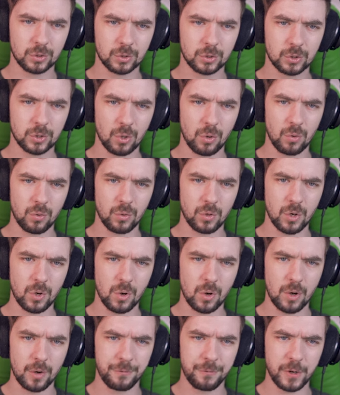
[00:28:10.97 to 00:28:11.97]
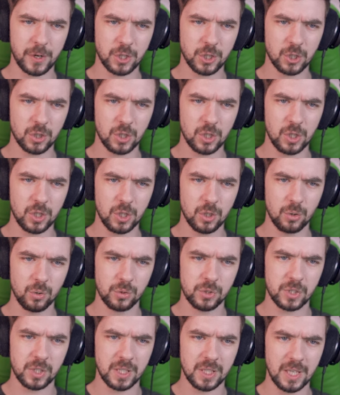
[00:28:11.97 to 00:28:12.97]
Don't know if I should
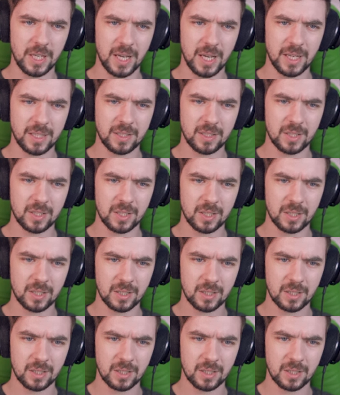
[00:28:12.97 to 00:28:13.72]
use it yet.